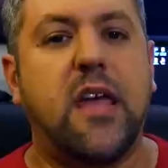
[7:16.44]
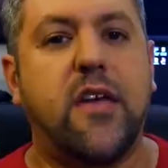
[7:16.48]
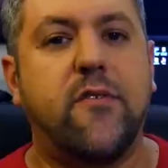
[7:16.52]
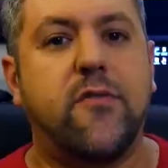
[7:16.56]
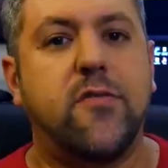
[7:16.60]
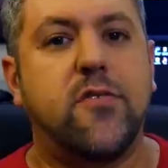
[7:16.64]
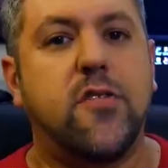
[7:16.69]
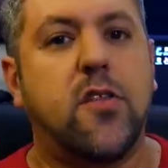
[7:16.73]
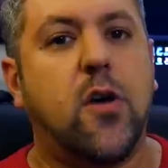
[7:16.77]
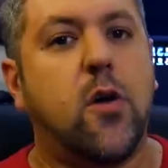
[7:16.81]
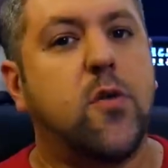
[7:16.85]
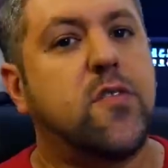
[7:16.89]

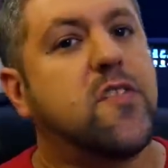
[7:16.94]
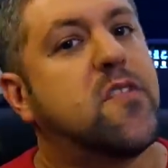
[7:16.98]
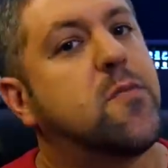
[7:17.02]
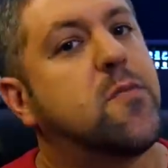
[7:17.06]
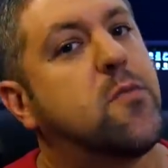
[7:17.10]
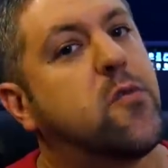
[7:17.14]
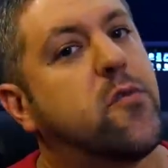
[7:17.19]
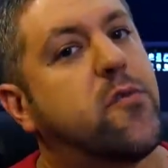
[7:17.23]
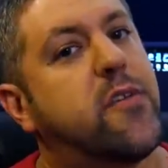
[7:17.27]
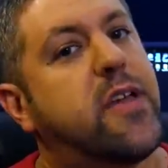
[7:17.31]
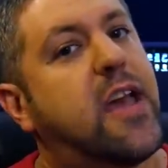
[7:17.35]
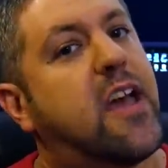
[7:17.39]
even though this
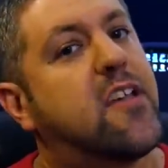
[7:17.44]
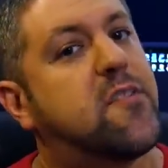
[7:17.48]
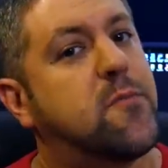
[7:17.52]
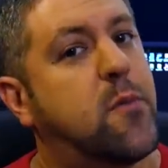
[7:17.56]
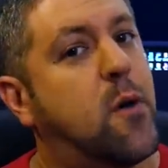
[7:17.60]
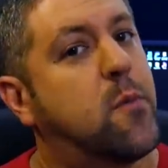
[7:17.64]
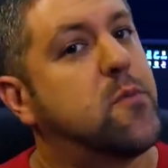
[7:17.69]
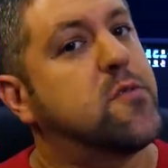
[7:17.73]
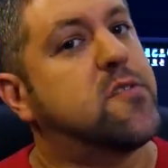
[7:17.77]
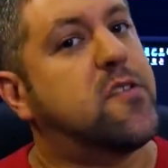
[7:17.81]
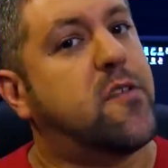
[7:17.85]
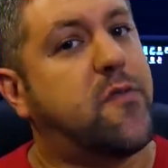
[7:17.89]
movie has
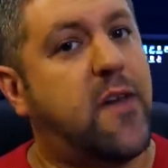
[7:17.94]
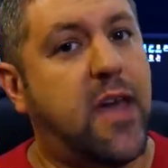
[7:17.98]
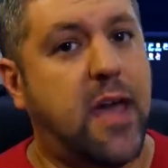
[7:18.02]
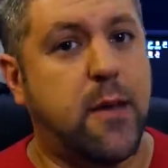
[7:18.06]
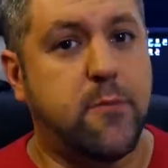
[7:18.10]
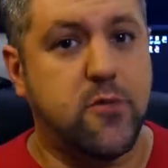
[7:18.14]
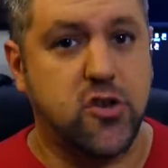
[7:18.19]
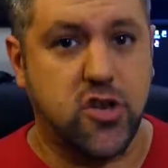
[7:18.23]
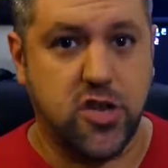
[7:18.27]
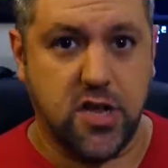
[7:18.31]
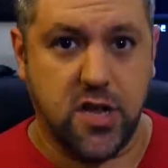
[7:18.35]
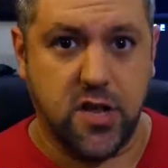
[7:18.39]
moments of ham
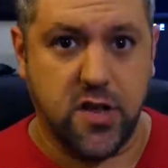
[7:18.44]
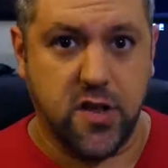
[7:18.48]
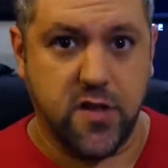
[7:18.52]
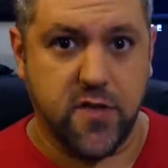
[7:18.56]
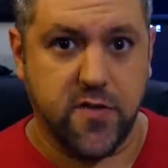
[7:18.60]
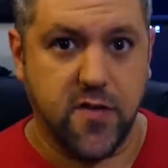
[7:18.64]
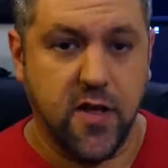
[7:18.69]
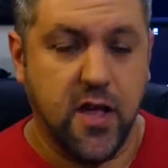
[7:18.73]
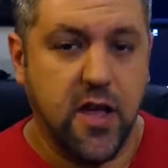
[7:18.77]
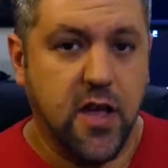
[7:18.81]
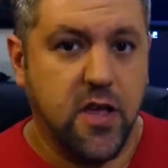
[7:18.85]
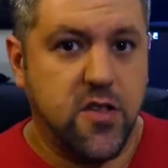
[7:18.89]
and cheese,